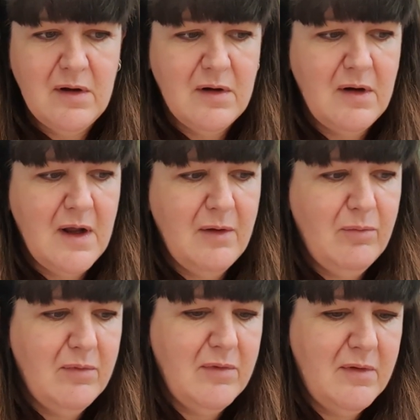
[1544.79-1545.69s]
No.
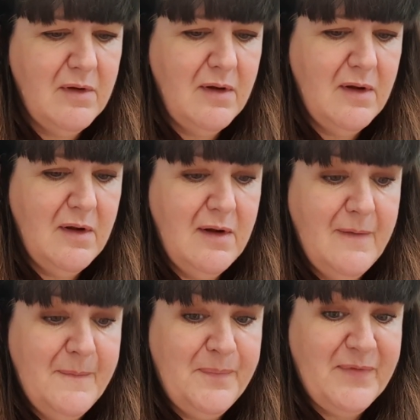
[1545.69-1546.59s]

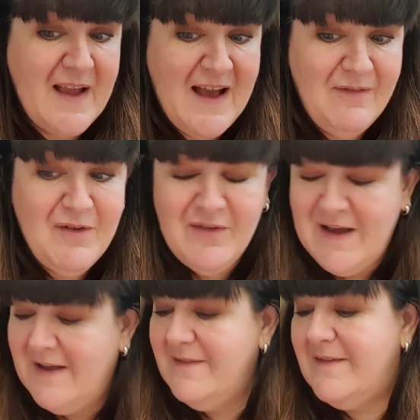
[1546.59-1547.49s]
I have got
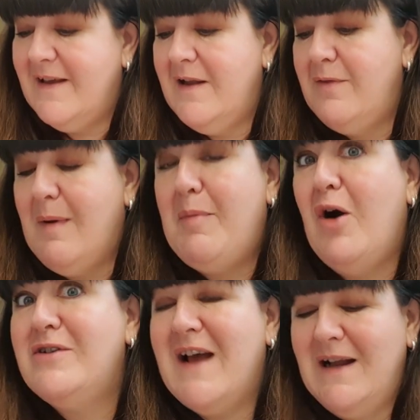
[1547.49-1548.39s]
the my
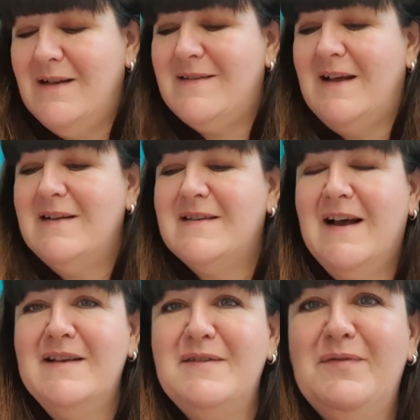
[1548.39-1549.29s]
posh hand
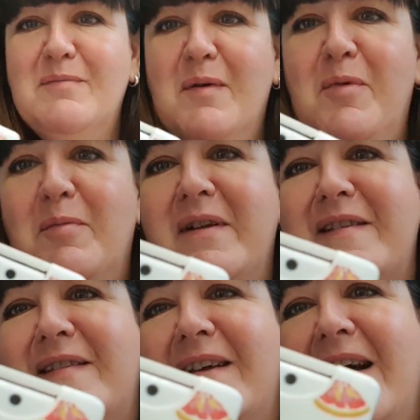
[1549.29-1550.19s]
sanitizer from my mum and
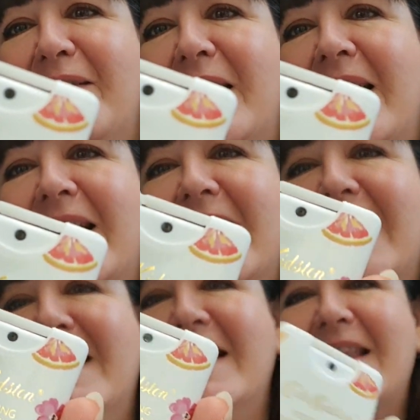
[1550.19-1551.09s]
Estelle,
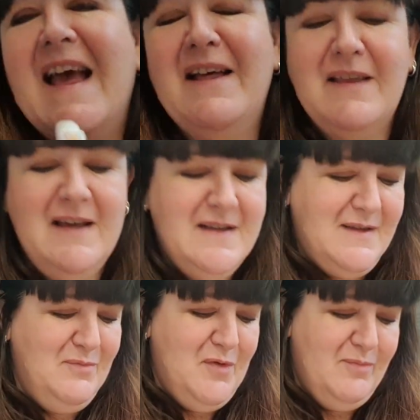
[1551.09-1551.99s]
the Cat
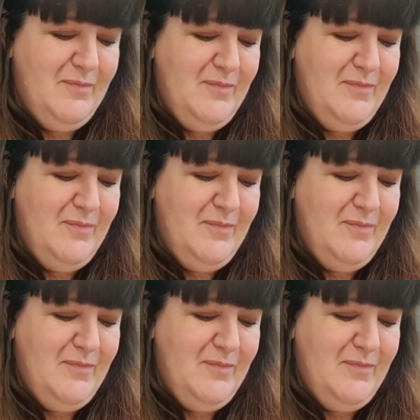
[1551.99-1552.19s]
Kidson one.